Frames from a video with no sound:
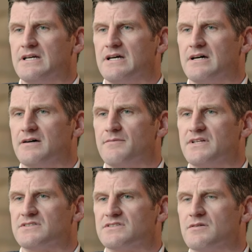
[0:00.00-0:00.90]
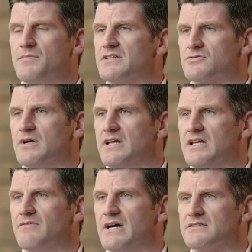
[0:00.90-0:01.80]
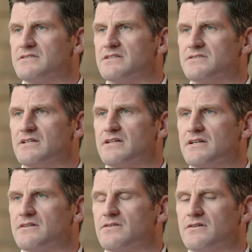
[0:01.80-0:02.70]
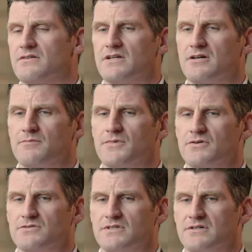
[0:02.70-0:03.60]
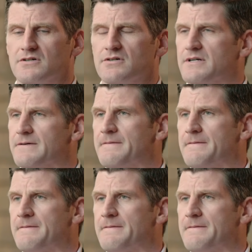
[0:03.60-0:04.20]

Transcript: this is the best way to give access, I think, to help those that are hurting.